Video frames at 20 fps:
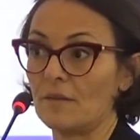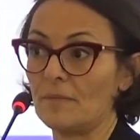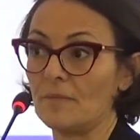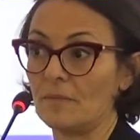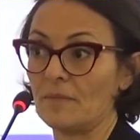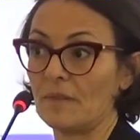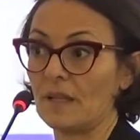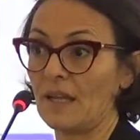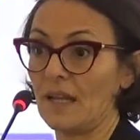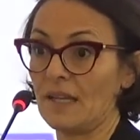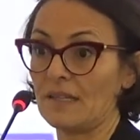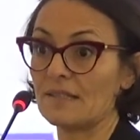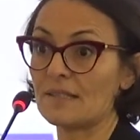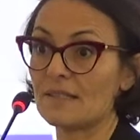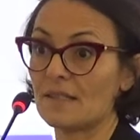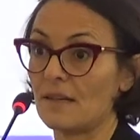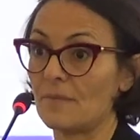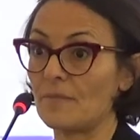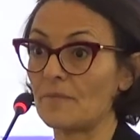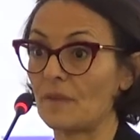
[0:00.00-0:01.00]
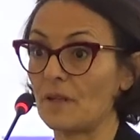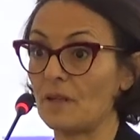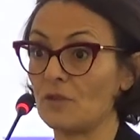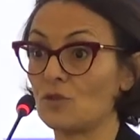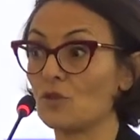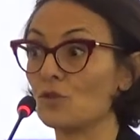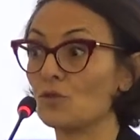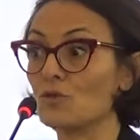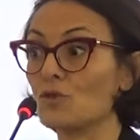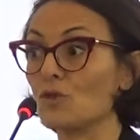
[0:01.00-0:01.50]
um, as,
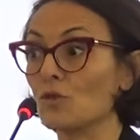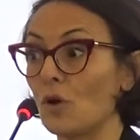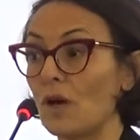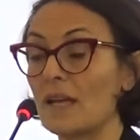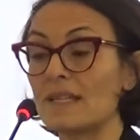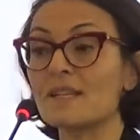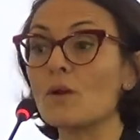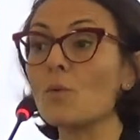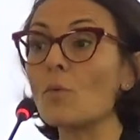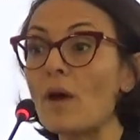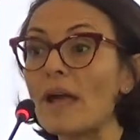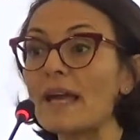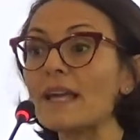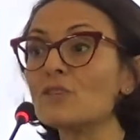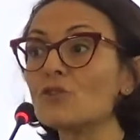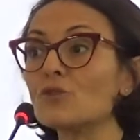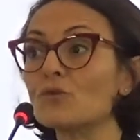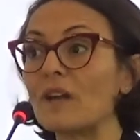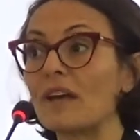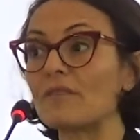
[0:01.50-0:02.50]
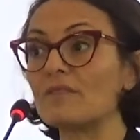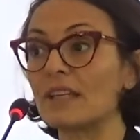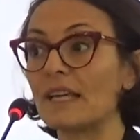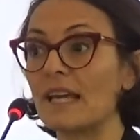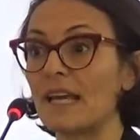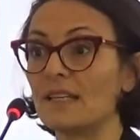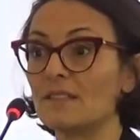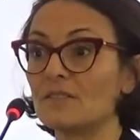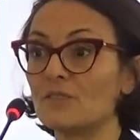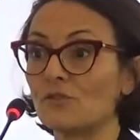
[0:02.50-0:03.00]
um, to, to, as a way to
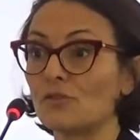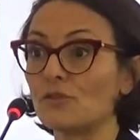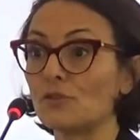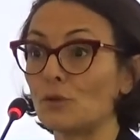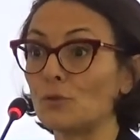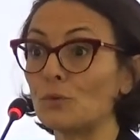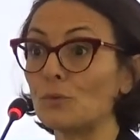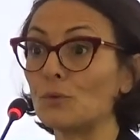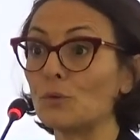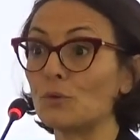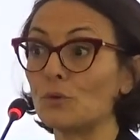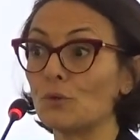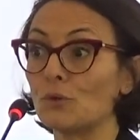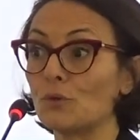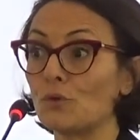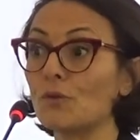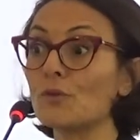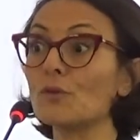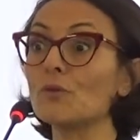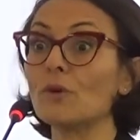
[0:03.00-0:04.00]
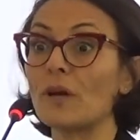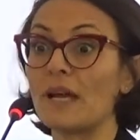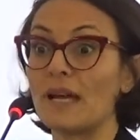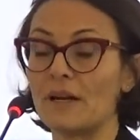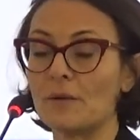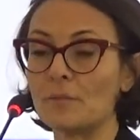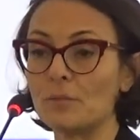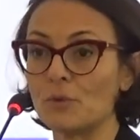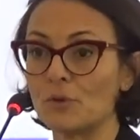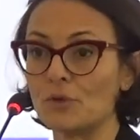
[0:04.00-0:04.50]
navigate through, uh, through
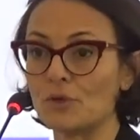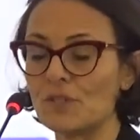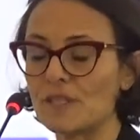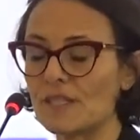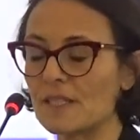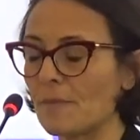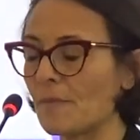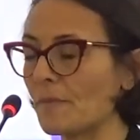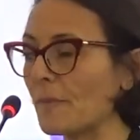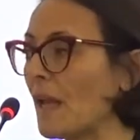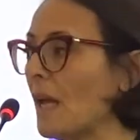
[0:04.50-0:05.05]
airports.